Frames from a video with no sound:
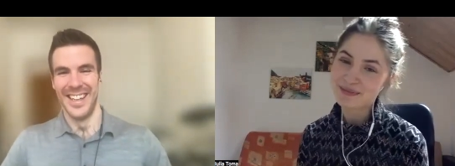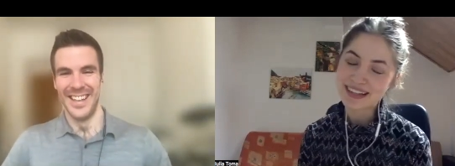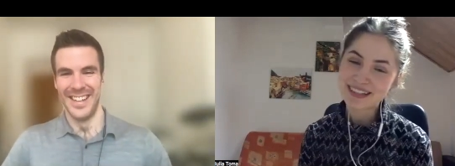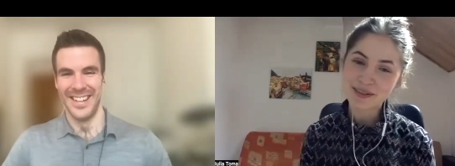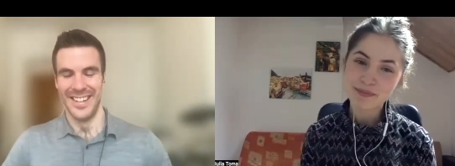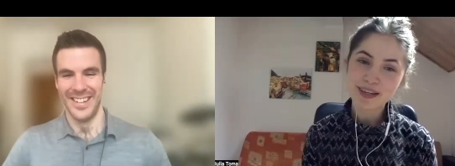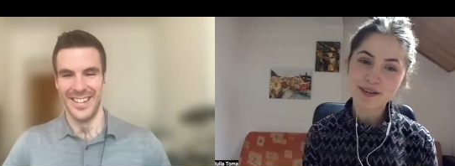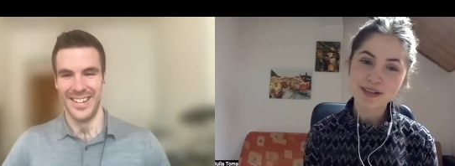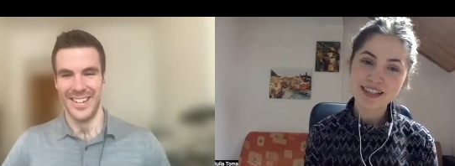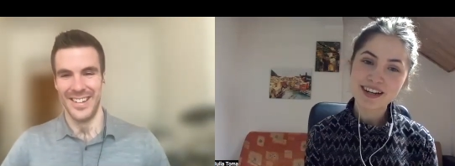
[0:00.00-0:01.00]
Speaker 1: Matt, to
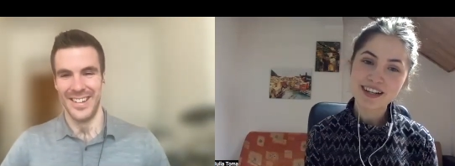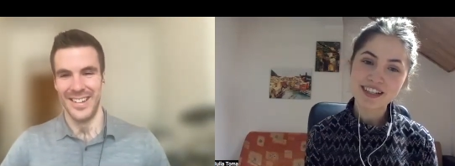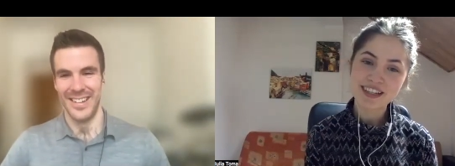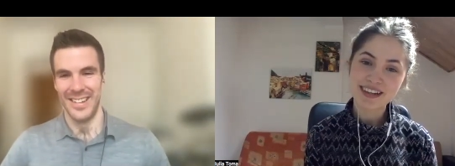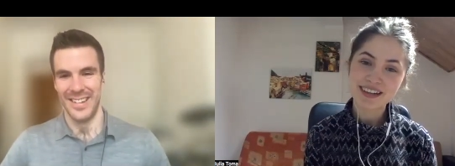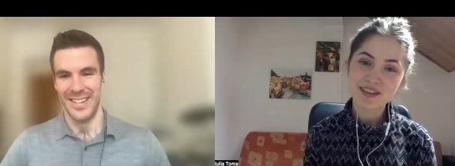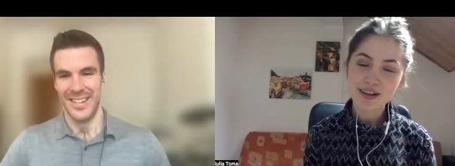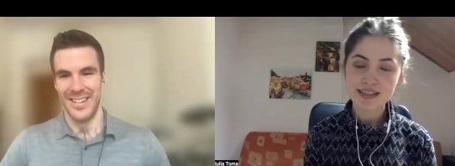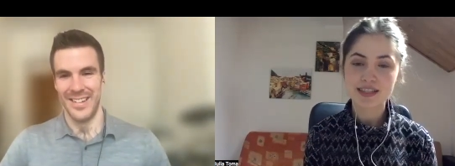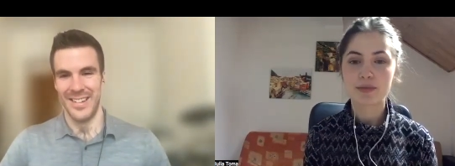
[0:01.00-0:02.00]
be a research in a
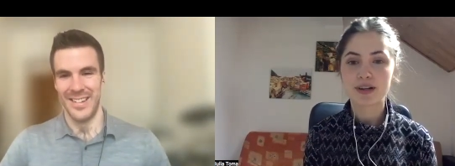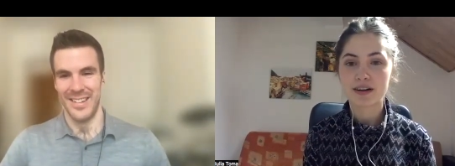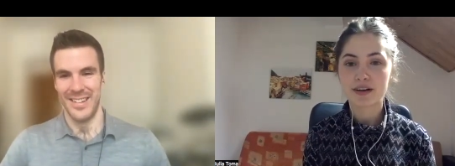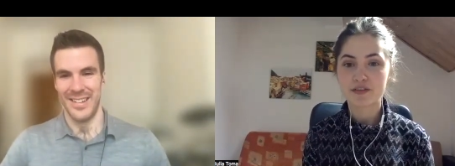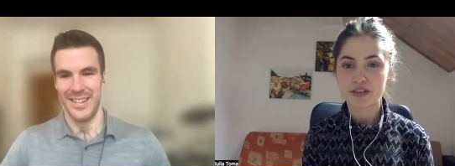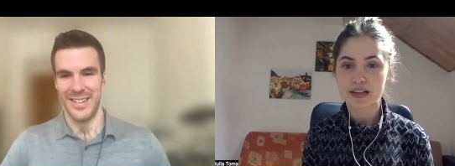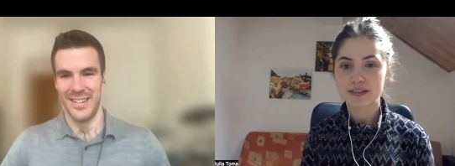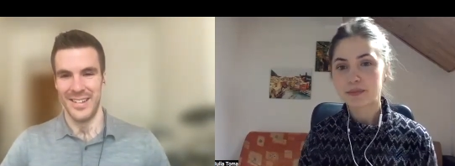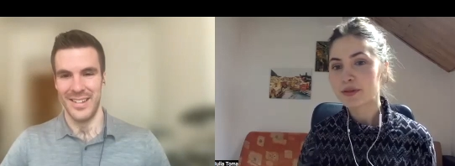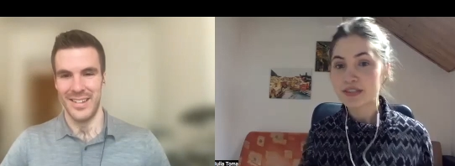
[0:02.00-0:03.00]
transdisciplinary
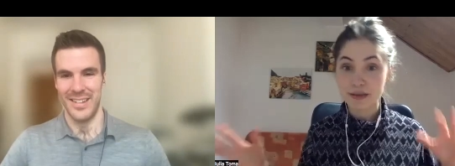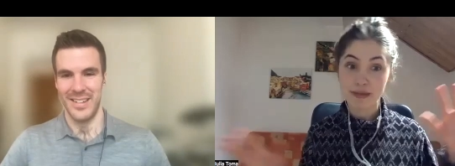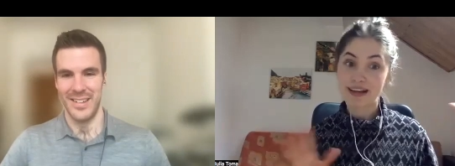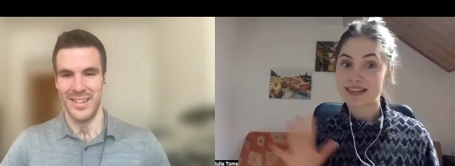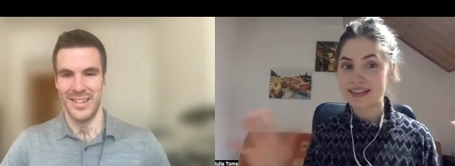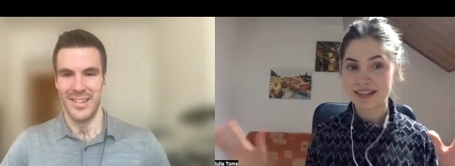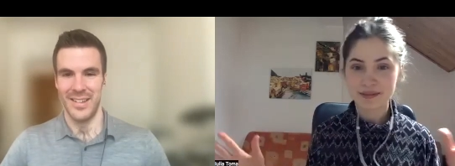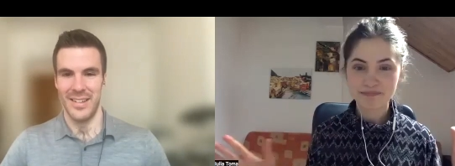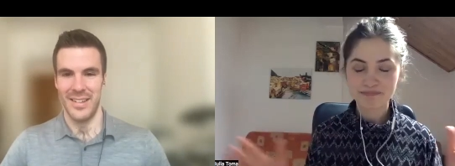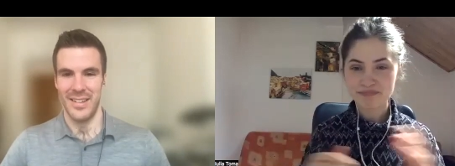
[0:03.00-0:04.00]
field, music
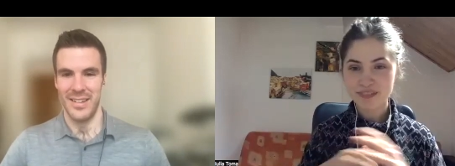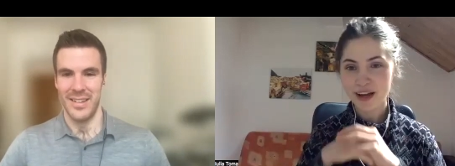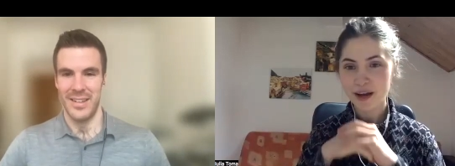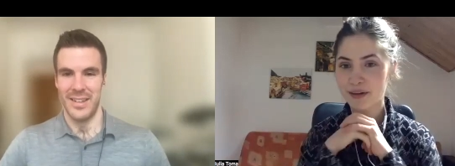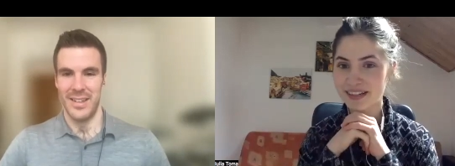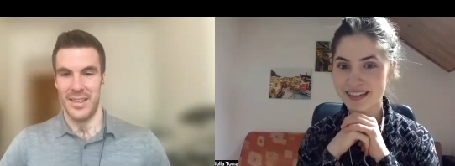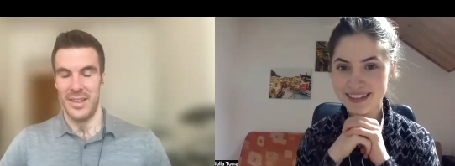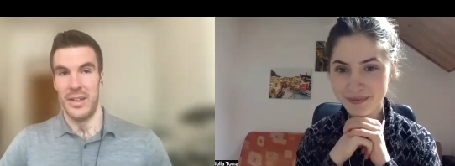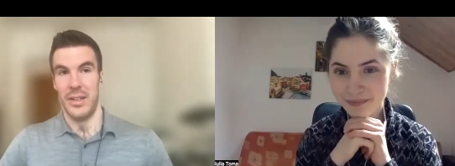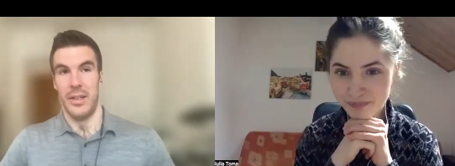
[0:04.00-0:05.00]
medicine? How it
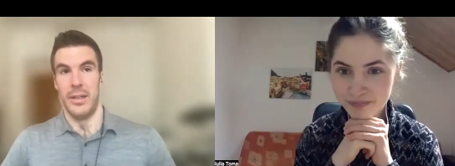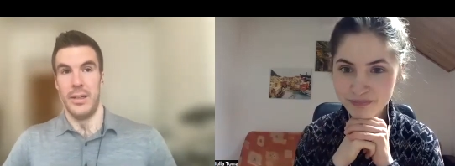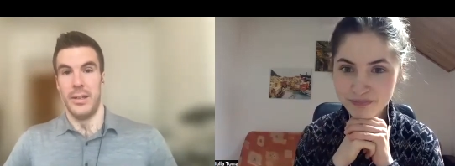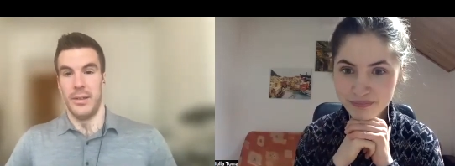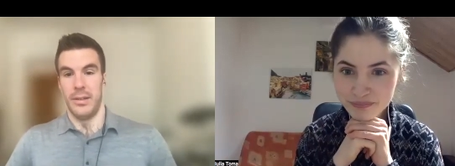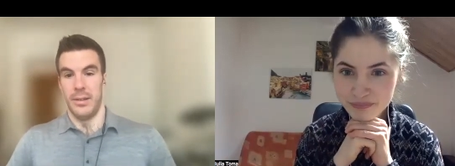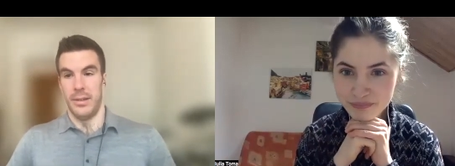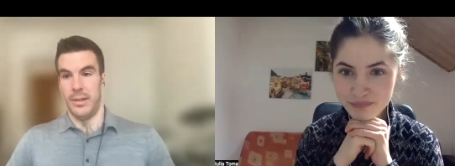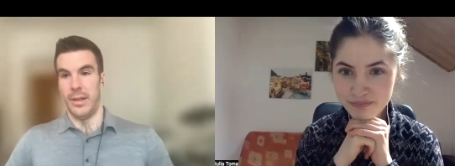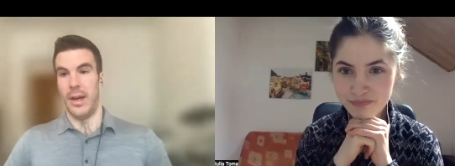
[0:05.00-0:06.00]
is?
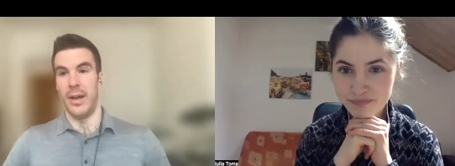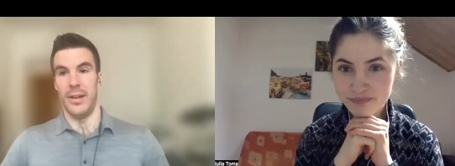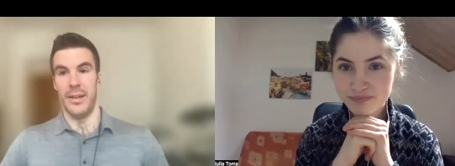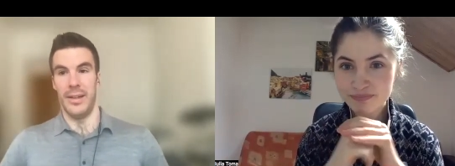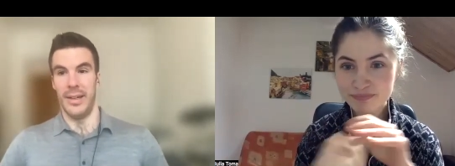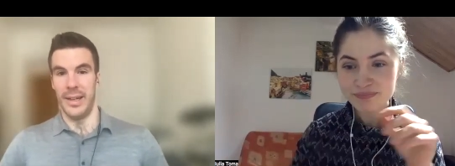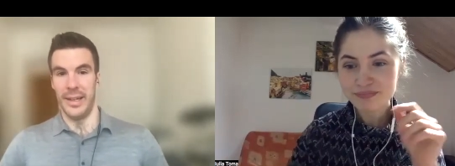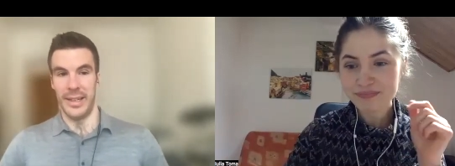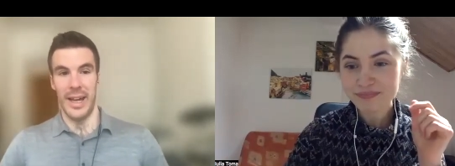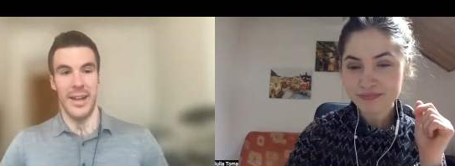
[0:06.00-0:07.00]
Speaker 2: Uh,
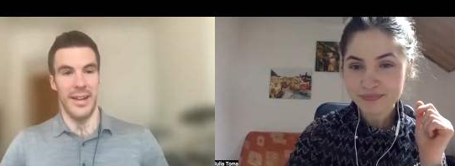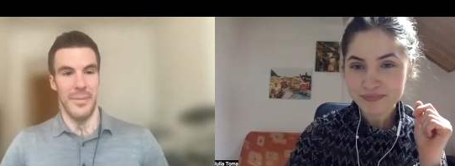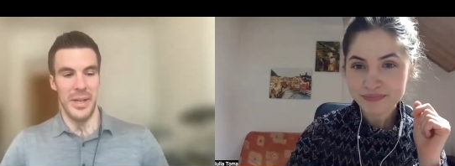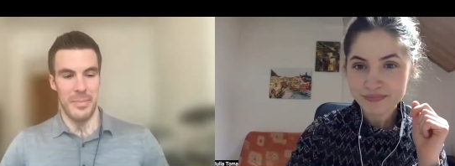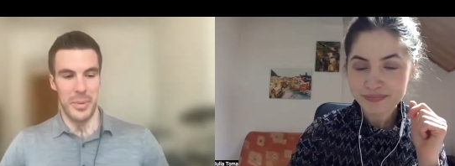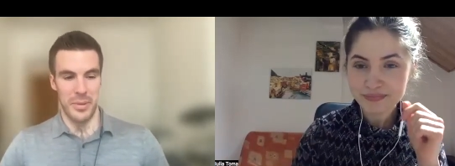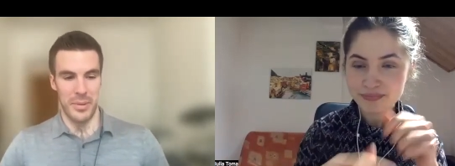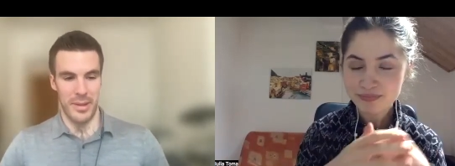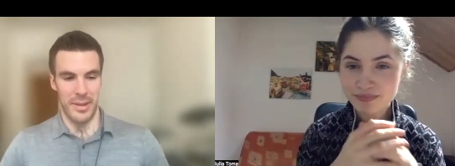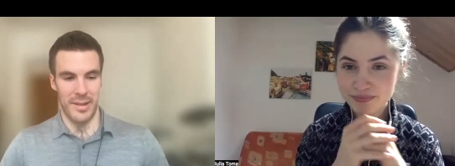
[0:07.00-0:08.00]
yeah, I mean, it's
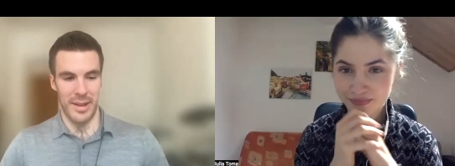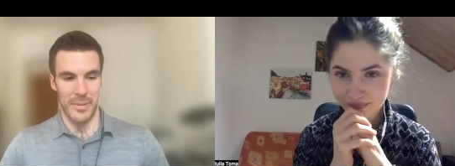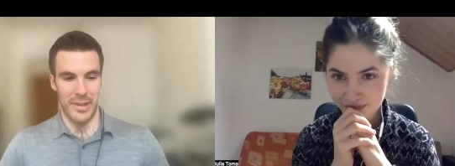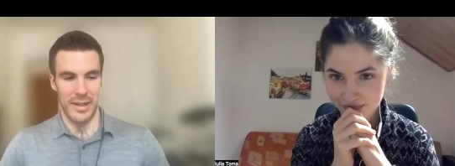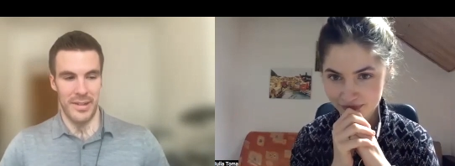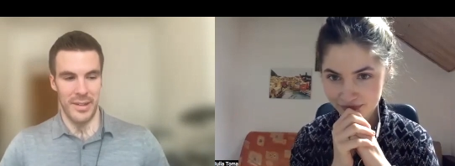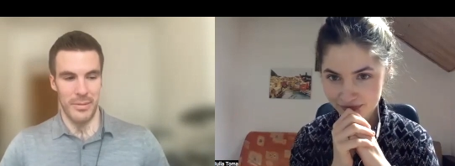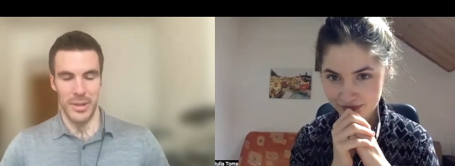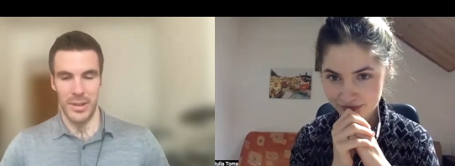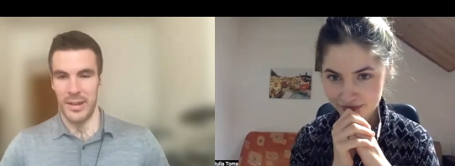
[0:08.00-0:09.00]
both. It's
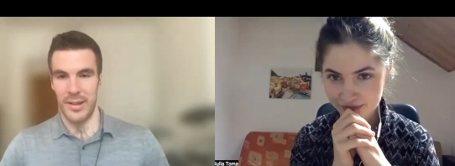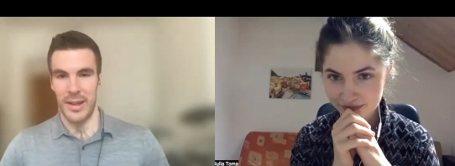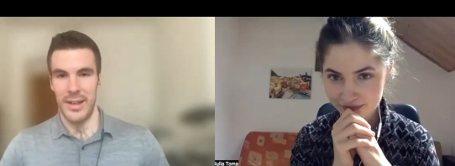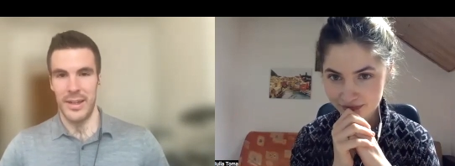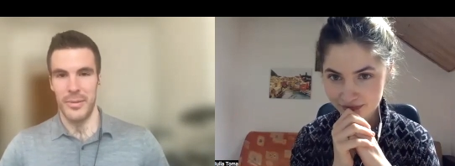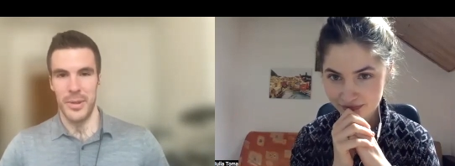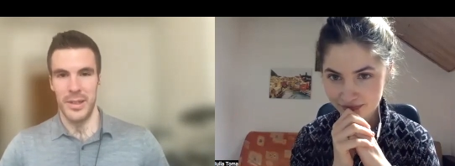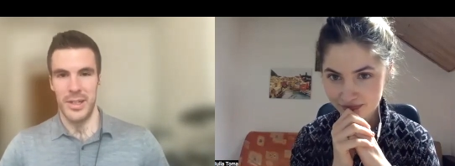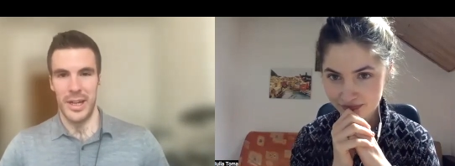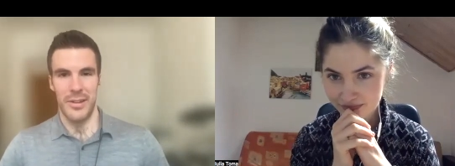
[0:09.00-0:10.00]
simultaneously really exciting and
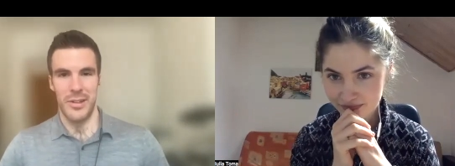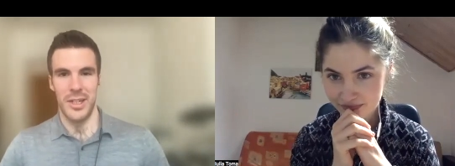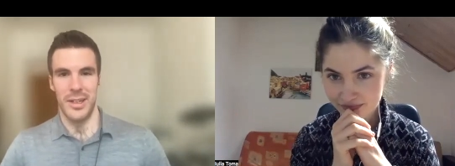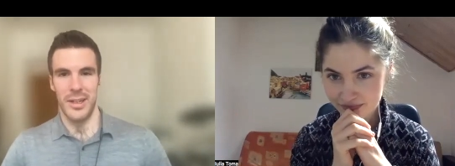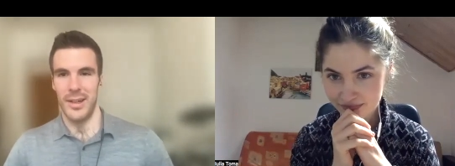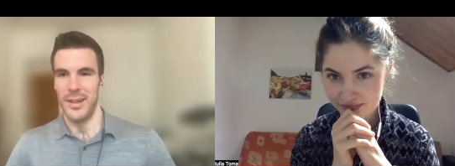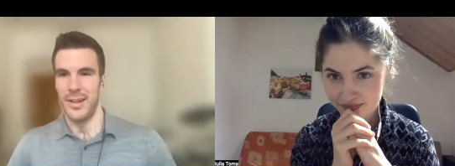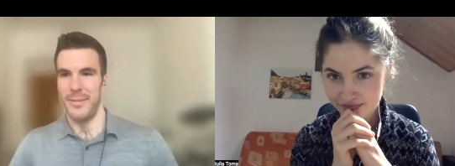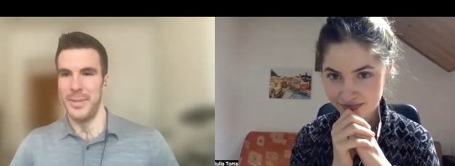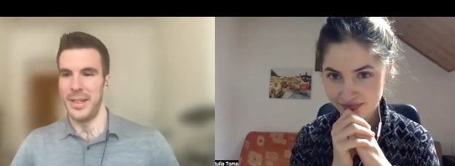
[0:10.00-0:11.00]
really challenging.
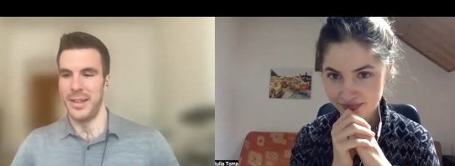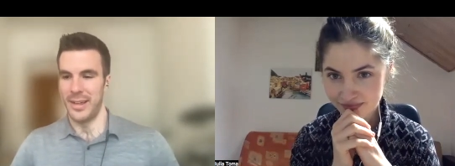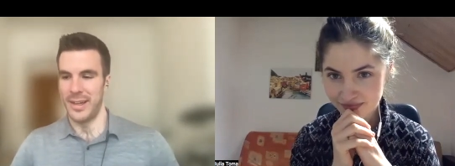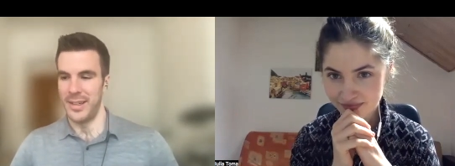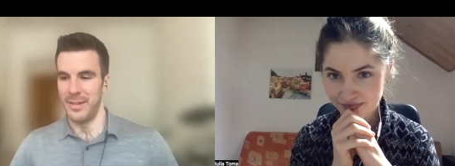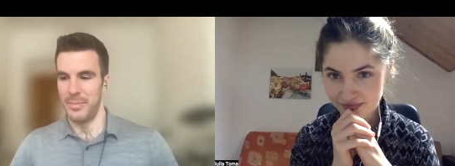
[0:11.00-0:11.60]
Uh, I mean, exciting